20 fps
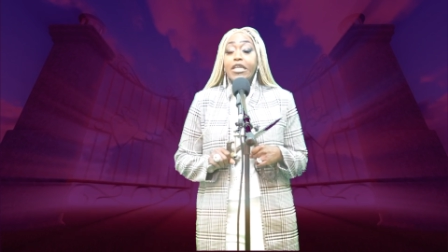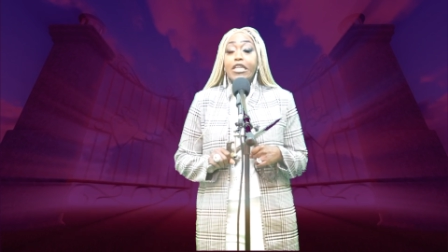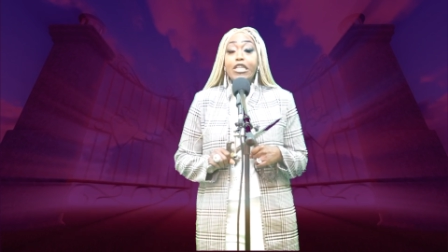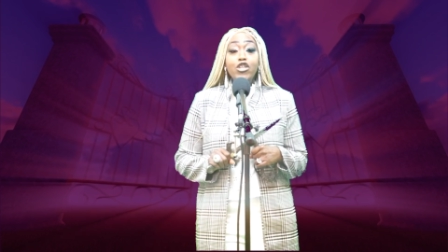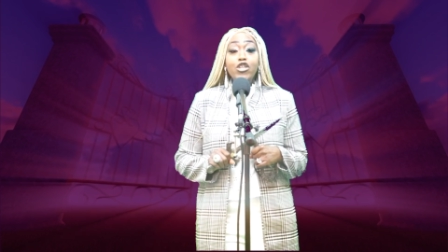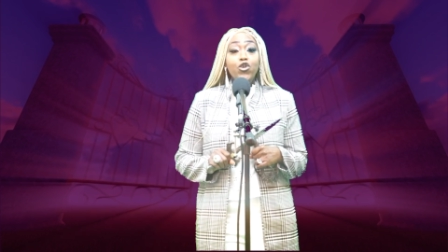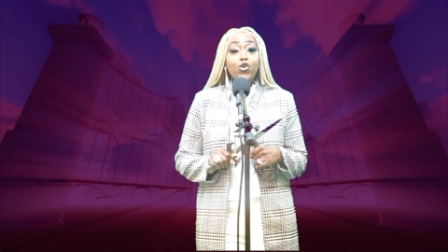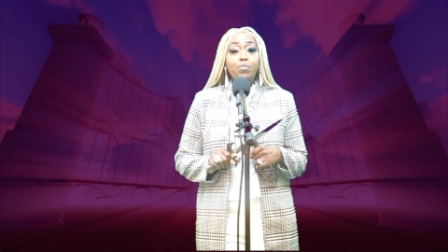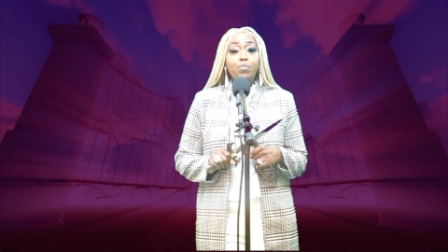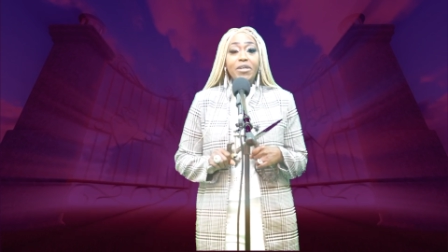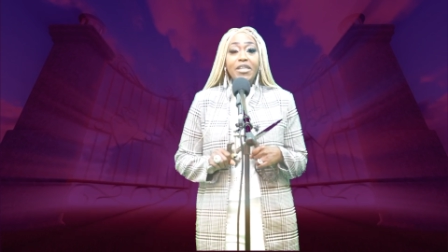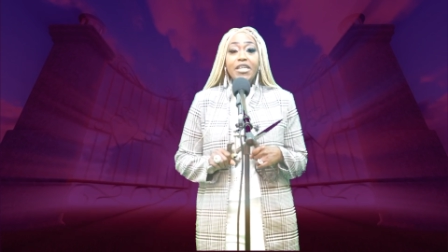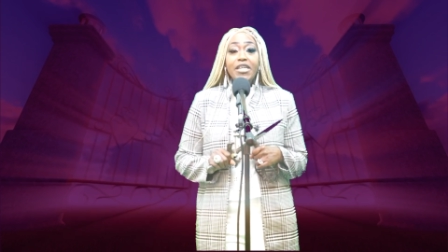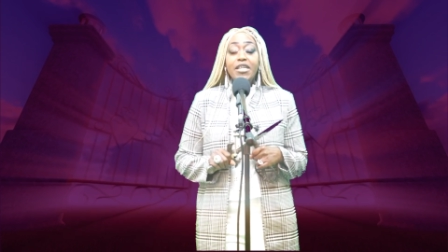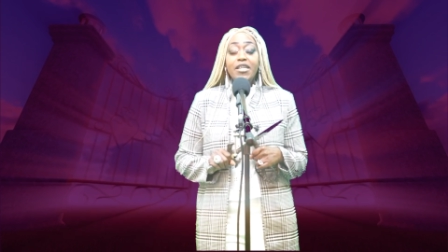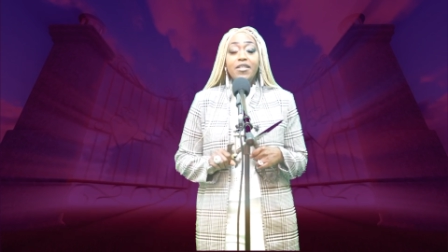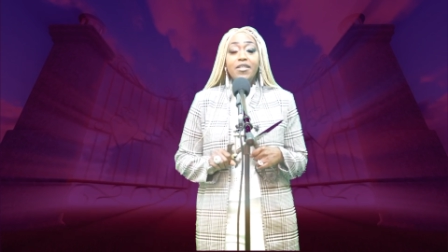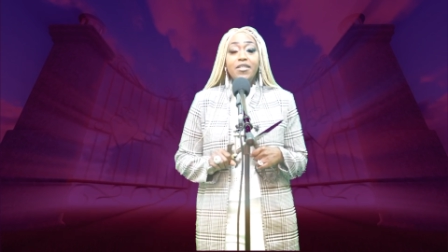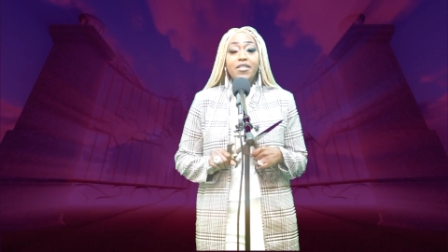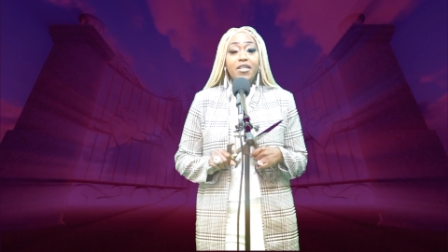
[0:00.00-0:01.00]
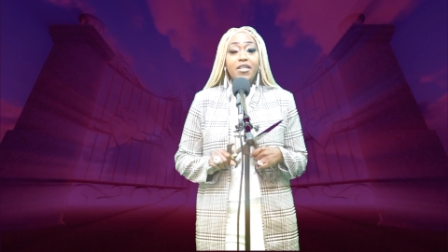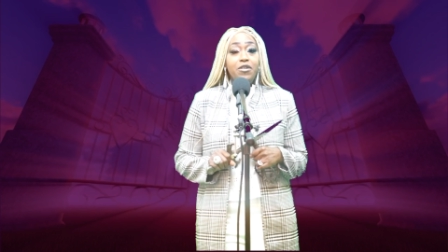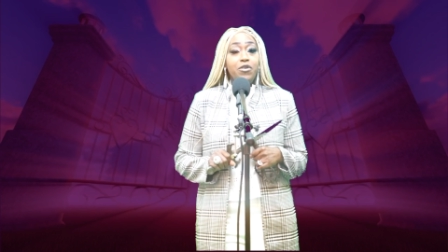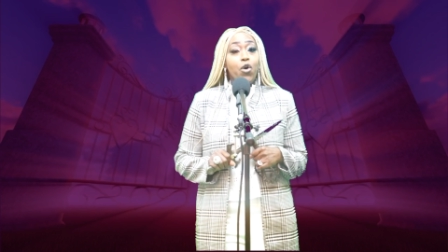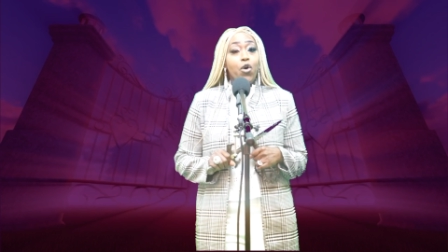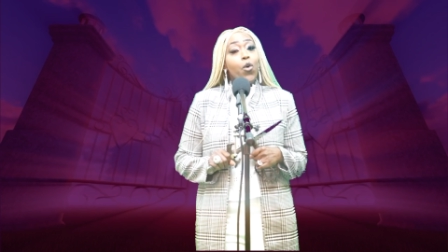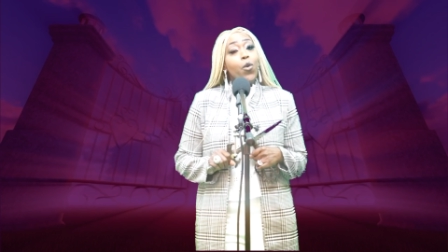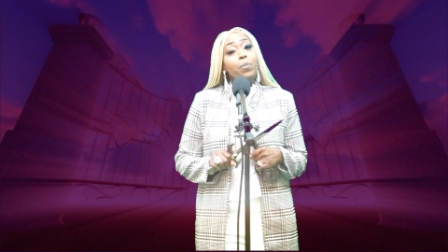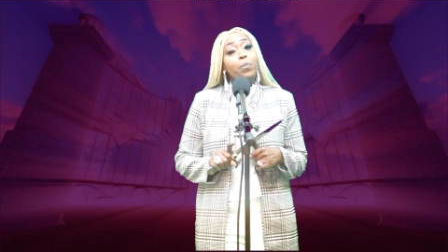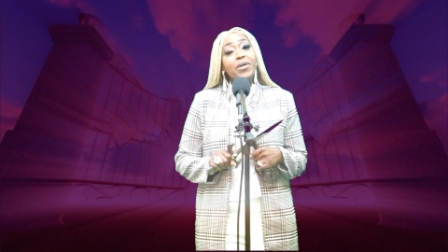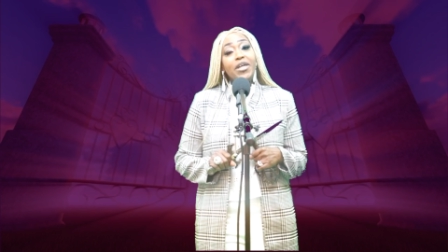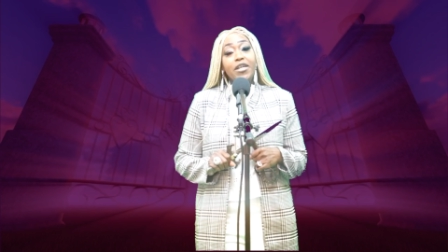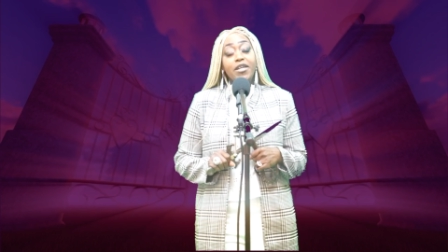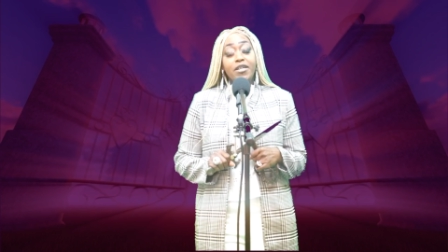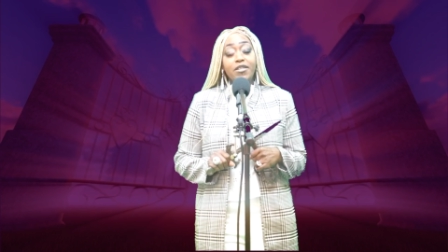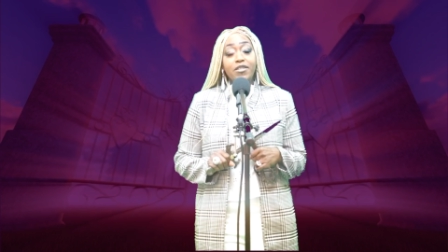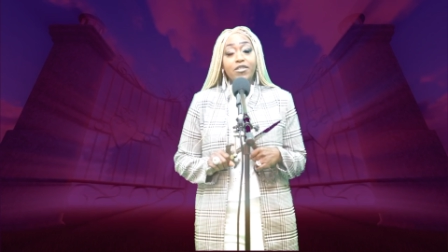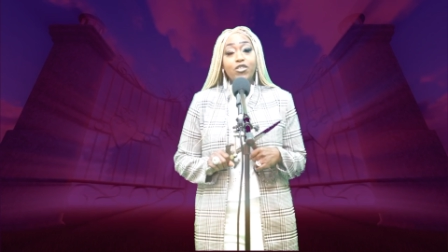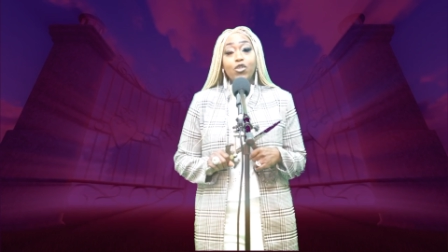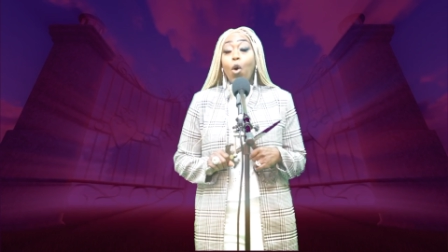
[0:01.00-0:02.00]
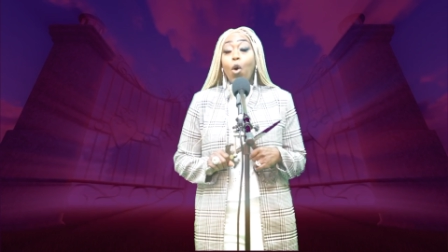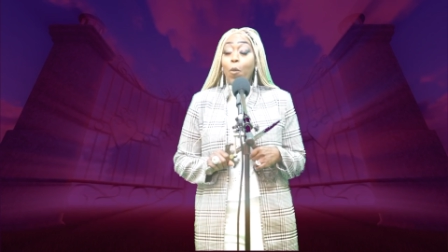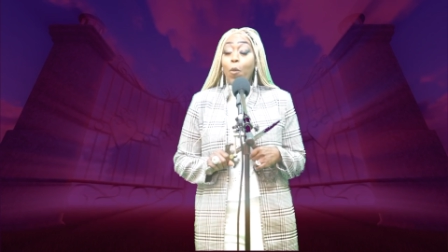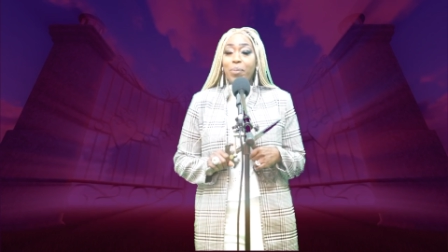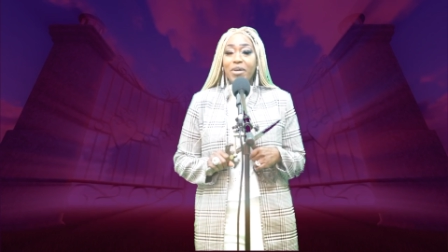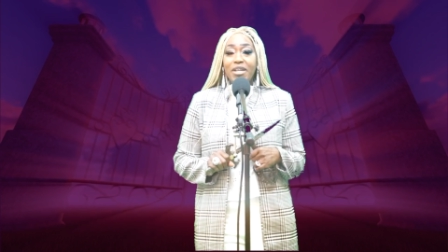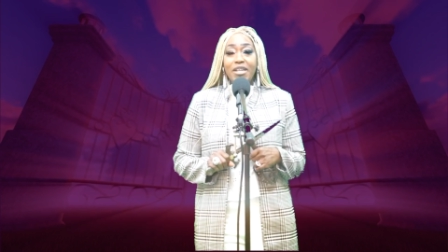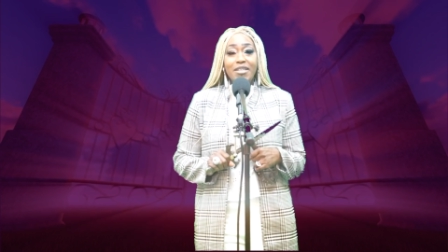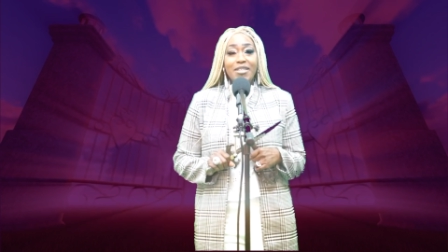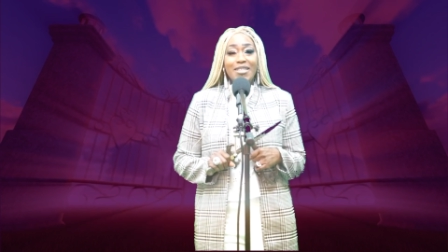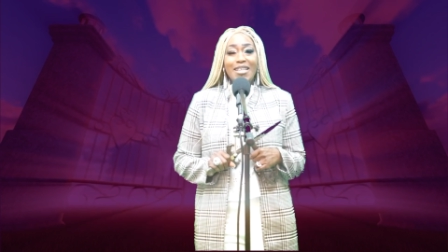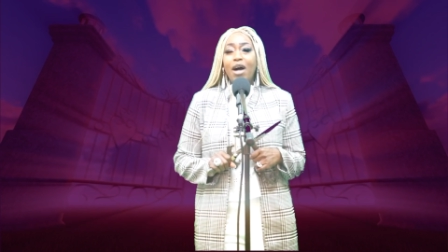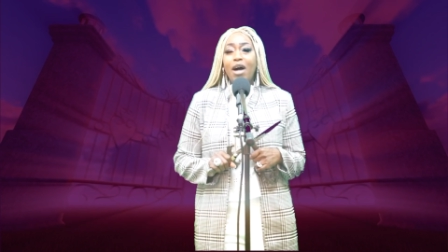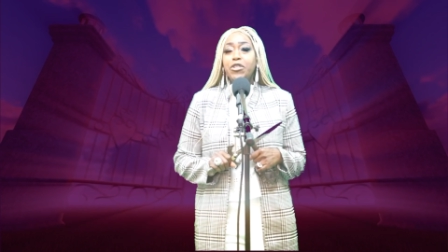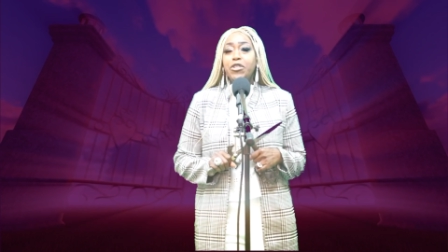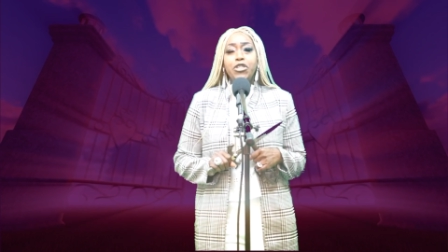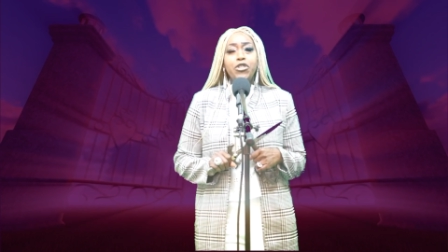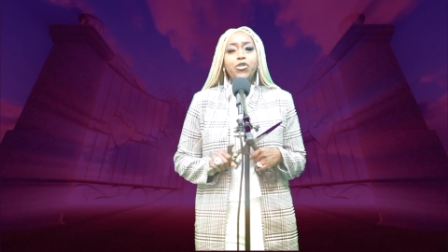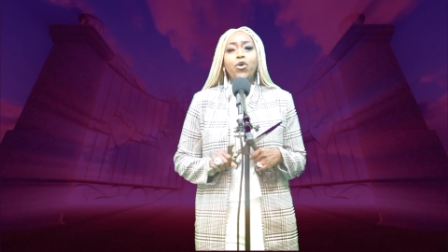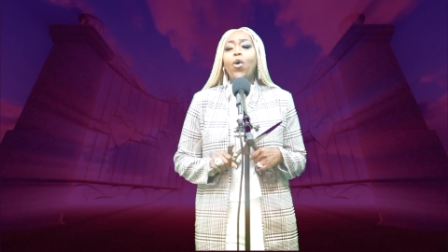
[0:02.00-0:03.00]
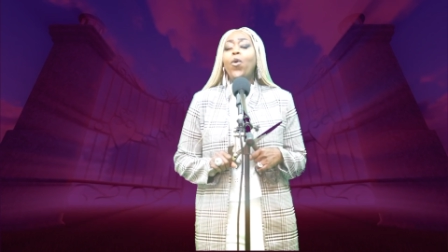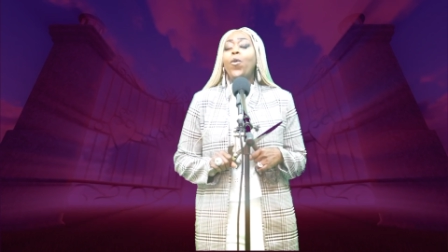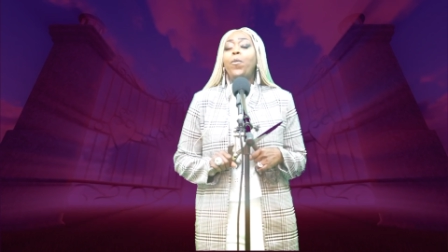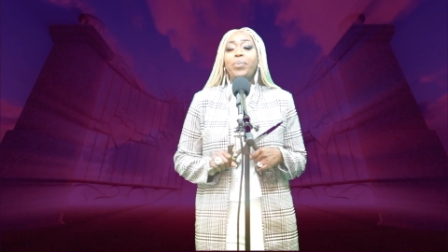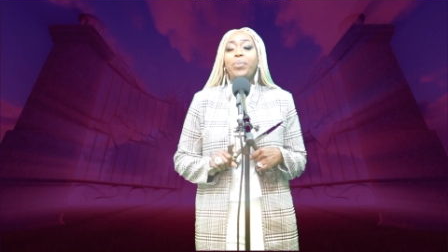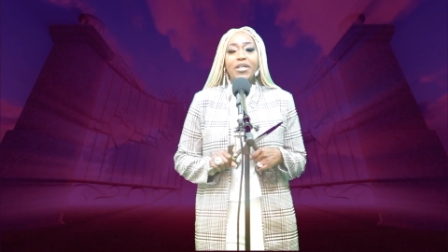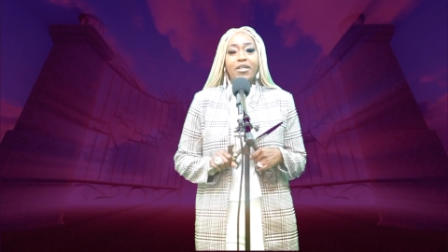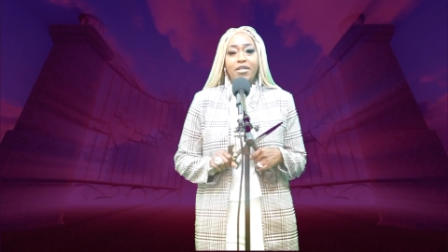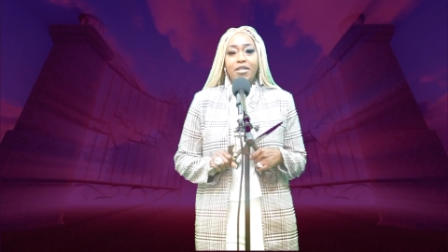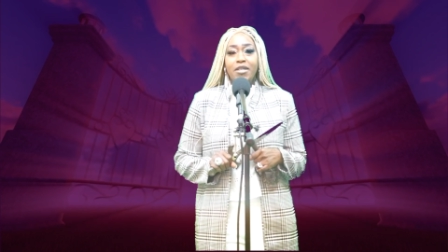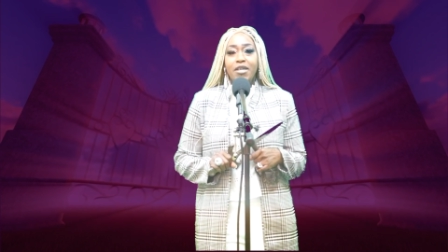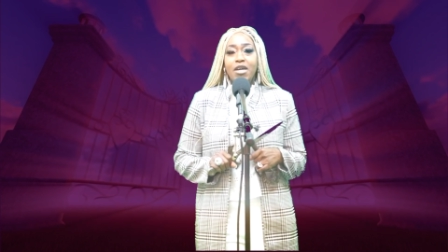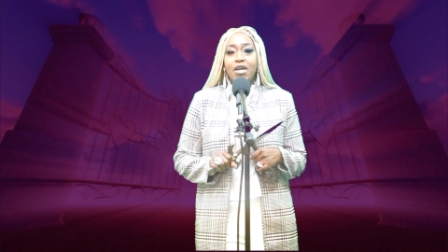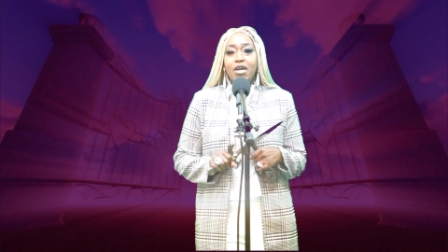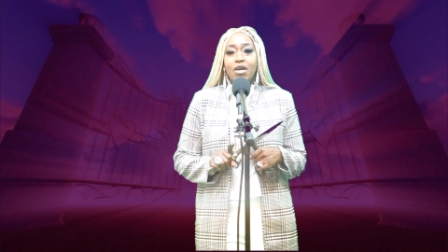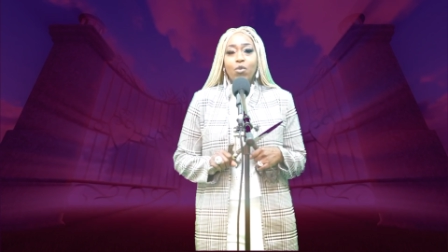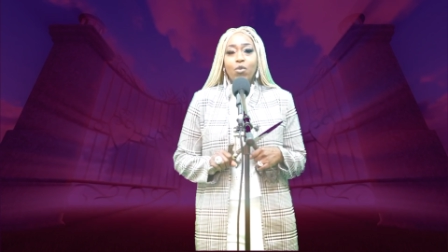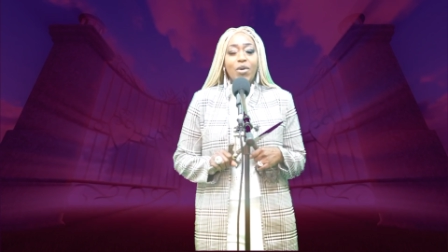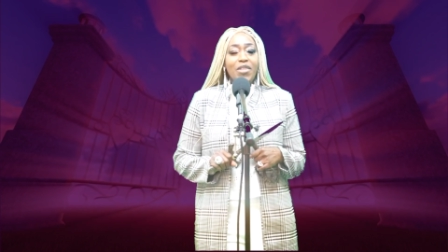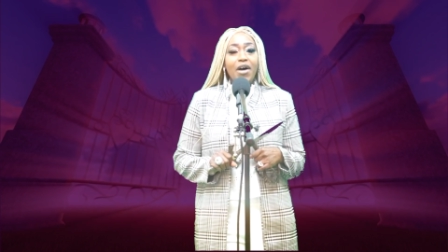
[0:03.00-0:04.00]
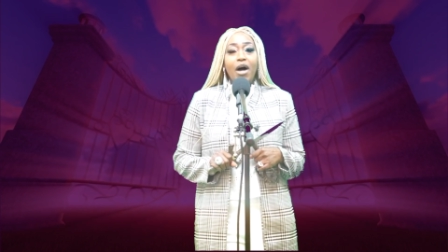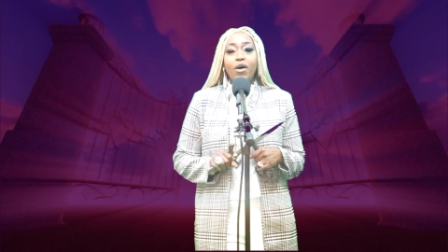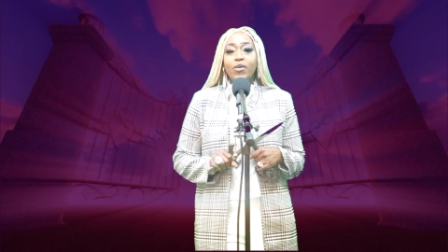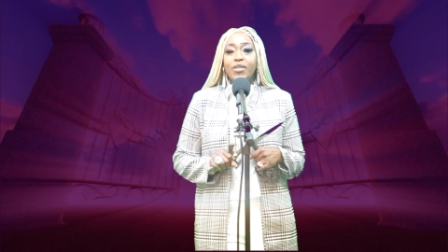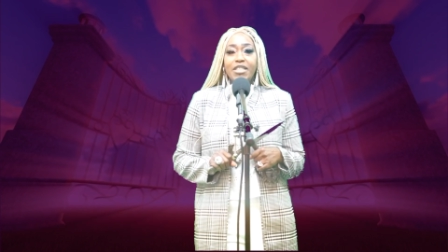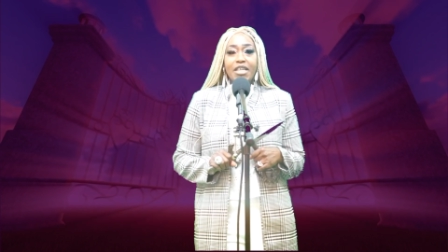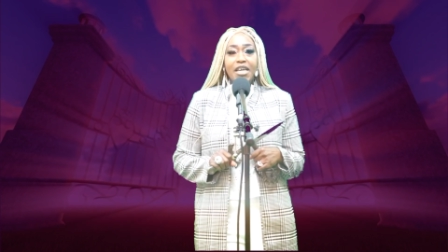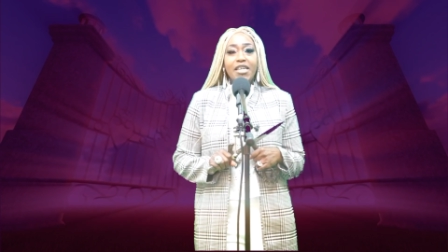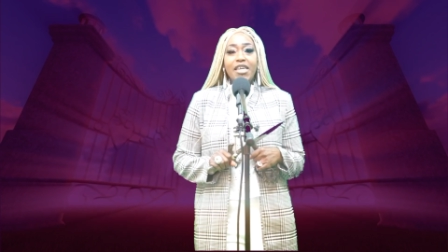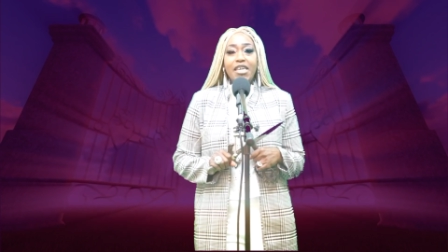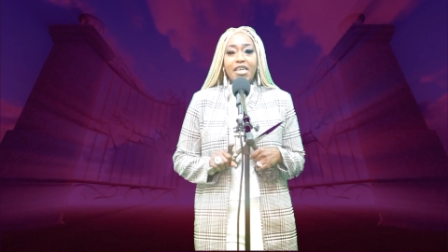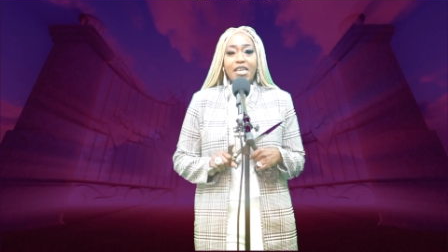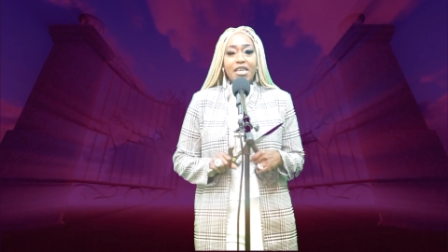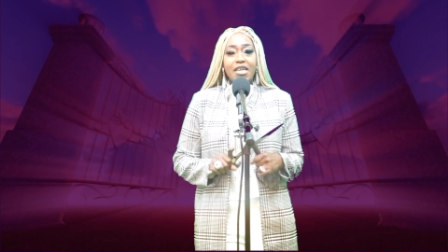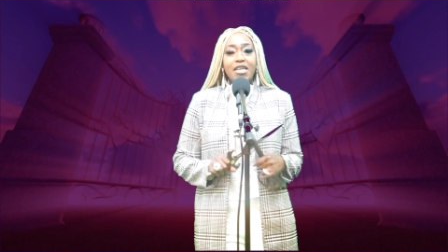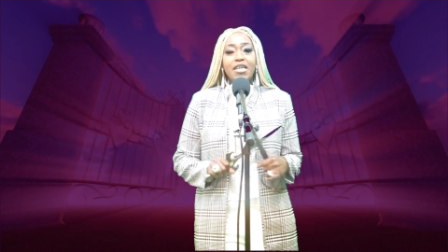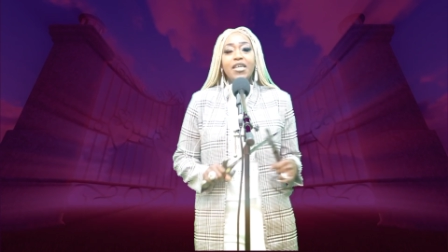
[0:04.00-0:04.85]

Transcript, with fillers: new beginnings and openings. Openings, how do you open without a key?